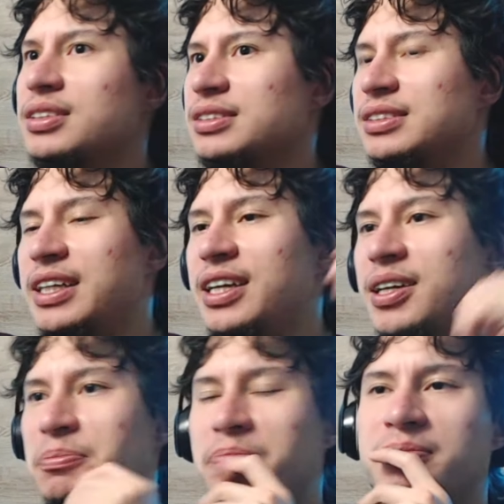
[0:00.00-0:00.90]

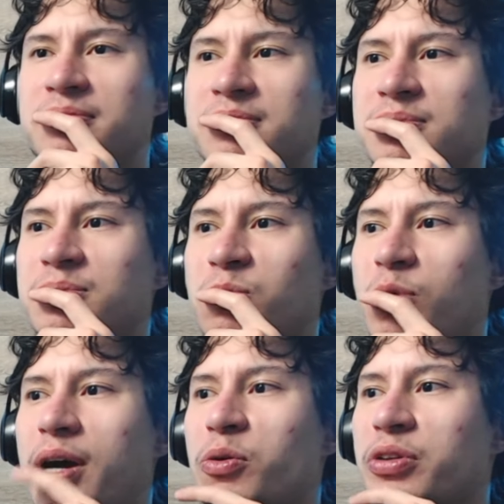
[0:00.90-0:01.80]
Damn.
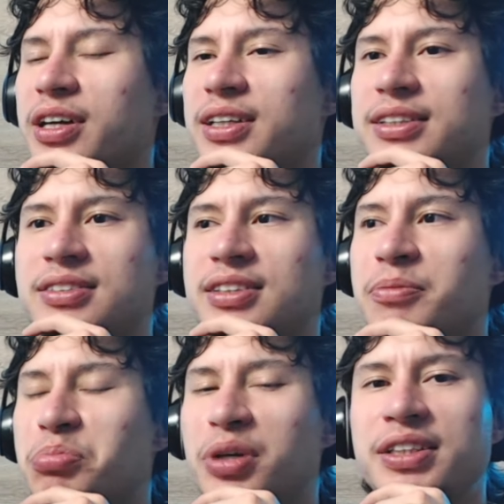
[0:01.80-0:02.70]
Wow, that
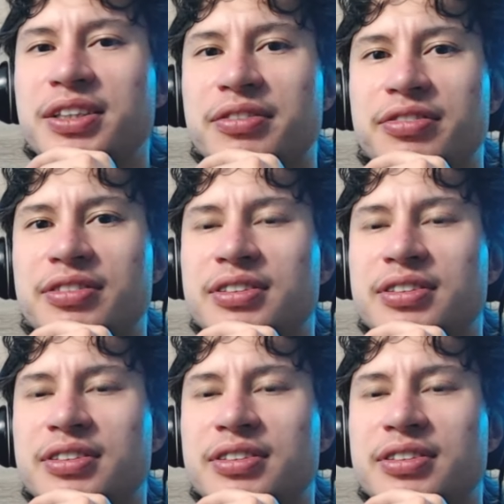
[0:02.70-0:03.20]
impressive.